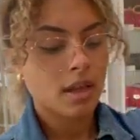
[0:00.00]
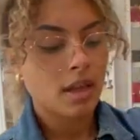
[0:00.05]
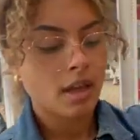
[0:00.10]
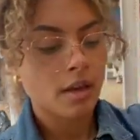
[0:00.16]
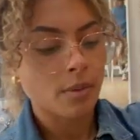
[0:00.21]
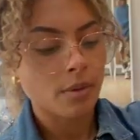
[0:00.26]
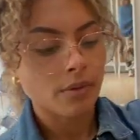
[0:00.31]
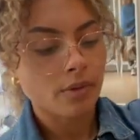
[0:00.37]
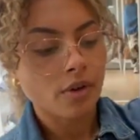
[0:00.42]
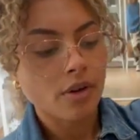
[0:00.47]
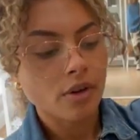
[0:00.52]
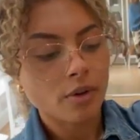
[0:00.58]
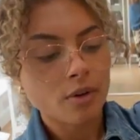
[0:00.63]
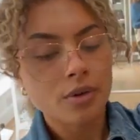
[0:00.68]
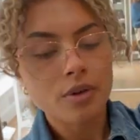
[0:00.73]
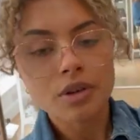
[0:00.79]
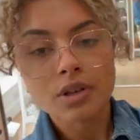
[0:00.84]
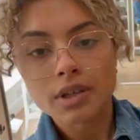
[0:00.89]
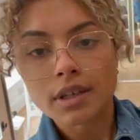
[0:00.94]
We've got
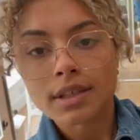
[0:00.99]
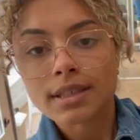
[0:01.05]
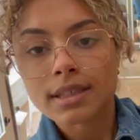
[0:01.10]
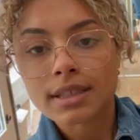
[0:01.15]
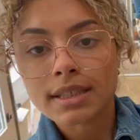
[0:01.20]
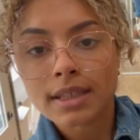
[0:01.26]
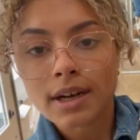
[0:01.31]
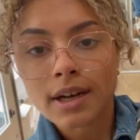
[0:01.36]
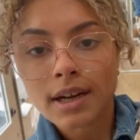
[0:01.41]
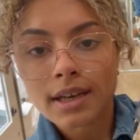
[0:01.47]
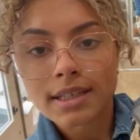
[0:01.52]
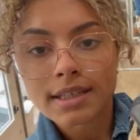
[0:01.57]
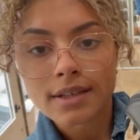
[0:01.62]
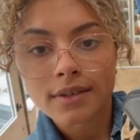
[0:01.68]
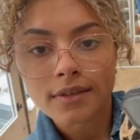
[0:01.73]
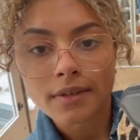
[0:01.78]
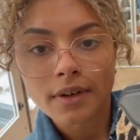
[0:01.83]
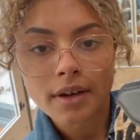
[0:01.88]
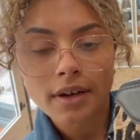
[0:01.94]
gorgeous dark
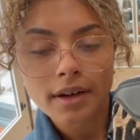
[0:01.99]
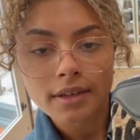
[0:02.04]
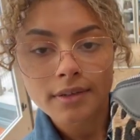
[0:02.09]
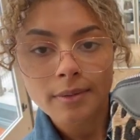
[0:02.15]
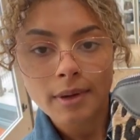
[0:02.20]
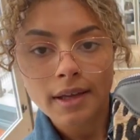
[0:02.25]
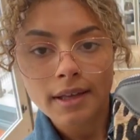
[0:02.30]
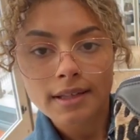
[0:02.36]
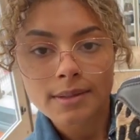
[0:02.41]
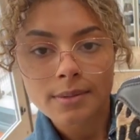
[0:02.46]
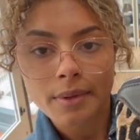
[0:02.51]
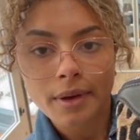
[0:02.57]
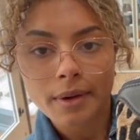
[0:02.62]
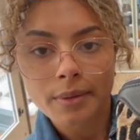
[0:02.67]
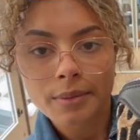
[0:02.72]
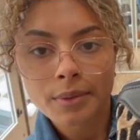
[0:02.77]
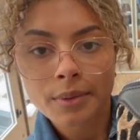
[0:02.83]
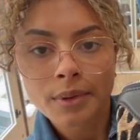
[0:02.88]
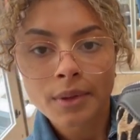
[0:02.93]
silver hardware as
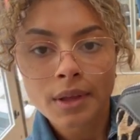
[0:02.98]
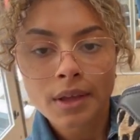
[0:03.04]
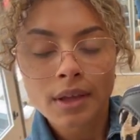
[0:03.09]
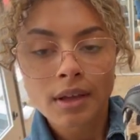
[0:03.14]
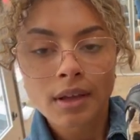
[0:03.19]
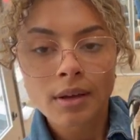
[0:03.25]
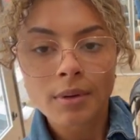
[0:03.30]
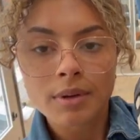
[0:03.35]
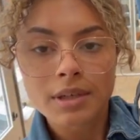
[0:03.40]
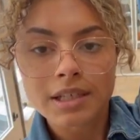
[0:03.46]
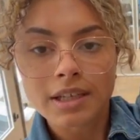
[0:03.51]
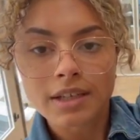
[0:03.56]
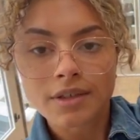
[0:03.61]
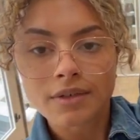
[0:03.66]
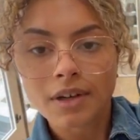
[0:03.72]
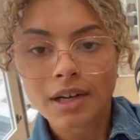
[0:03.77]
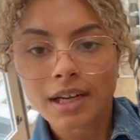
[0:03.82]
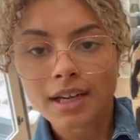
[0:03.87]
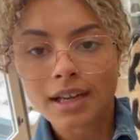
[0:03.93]
well, which looks
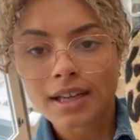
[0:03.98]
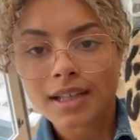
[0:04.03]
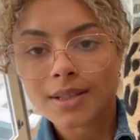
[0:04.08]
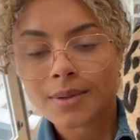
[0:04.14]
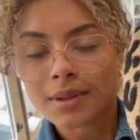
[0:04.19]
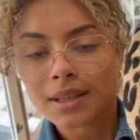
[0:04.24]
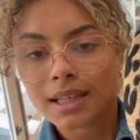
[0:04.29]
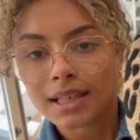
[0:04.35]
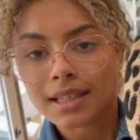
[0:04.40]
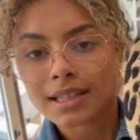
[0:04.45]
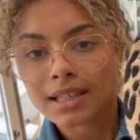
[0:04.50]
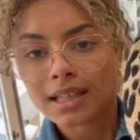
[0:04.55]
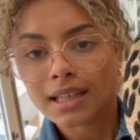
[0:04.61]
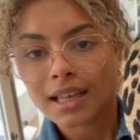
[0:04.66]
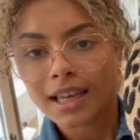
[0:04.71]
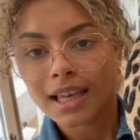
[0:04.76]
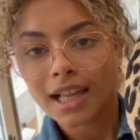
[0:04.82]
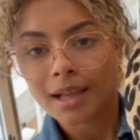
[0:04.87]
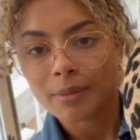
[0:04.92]
really nice with this
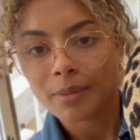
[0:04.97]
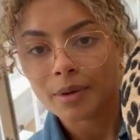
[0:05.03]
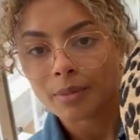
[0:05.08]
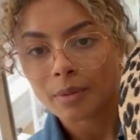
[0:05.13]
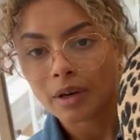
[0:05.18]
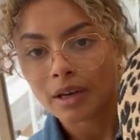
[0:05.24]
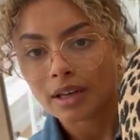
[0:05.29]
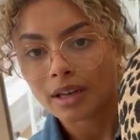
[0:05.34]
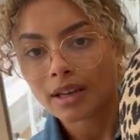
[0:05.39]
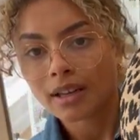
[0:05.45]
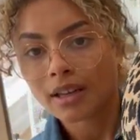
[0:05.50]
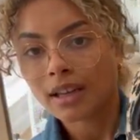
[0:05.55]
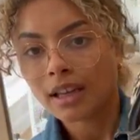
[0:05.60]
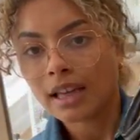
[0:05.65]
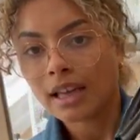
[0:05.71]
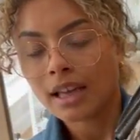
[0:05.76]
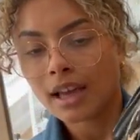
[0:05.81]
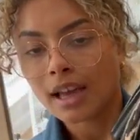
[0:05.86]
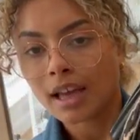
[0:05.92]
leopard print
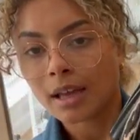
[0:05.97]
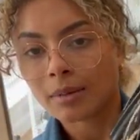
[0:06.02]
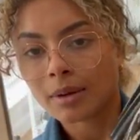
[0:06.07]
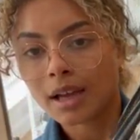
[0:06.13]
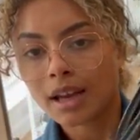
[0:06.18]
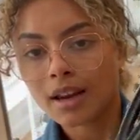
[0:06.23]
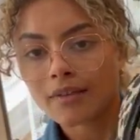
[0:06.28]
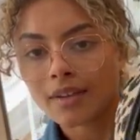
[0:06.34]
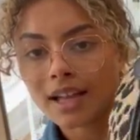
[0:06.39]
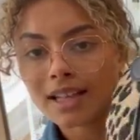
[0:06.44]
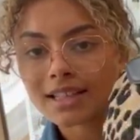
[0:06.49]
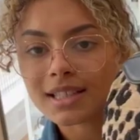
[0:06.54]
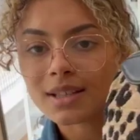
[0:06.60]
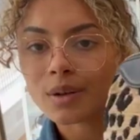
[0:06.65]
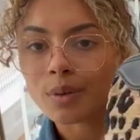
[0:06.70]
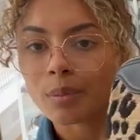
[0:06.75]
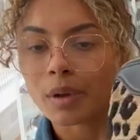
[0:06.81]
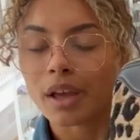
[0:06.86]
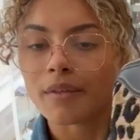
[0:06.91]
and kind of adds
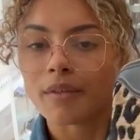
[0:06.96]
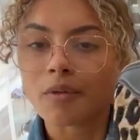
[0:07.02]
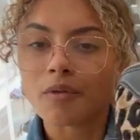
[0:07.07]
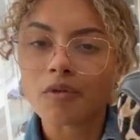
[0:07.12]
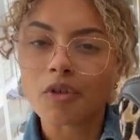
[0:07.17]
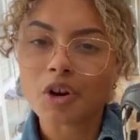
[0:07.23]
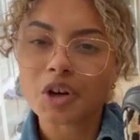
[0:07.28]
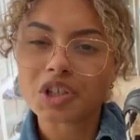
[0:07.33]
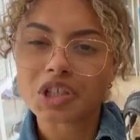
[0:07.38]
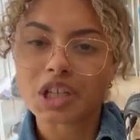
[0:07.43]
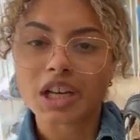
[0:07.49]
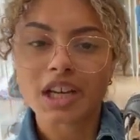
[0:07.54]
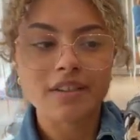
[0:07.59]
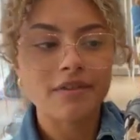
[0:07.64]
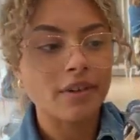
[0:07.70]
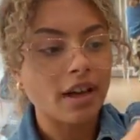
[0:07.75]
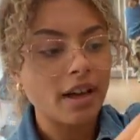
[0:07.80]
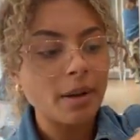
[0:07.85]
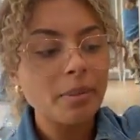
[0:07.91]
to a bit of a rock
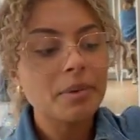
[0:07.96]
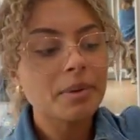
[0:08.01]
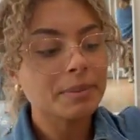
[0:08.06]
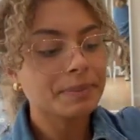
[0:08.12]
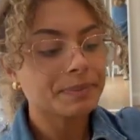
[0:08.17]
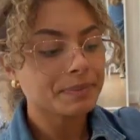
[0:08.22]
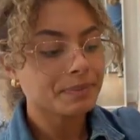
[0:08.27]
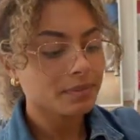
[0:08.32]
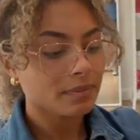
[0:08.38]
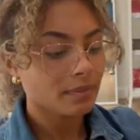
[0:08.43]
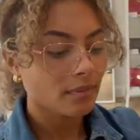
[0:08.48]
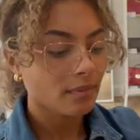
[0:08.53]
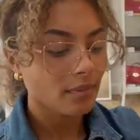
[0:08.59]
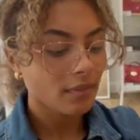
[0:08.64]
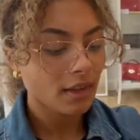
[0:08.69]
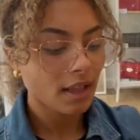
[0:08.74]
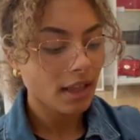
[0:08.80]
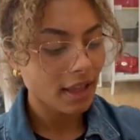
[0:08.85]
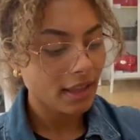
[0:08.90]
chic vibe.
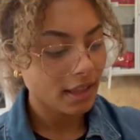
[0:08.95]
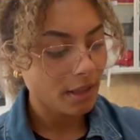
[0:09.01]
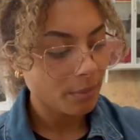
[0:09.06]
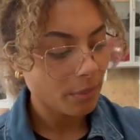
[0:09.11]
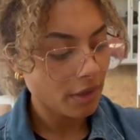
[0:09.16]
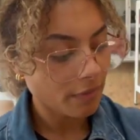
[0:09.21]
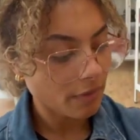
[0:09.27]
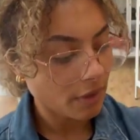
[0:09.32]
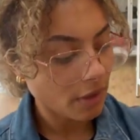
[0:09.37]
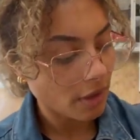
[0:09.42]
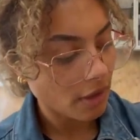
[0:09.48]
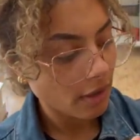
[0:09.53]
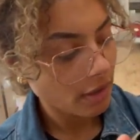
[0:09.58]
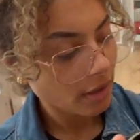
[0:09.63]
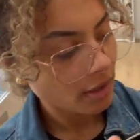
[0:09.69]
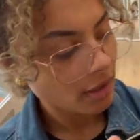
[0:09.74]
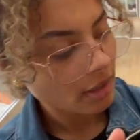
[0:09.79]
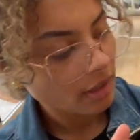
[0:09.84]
And then we've got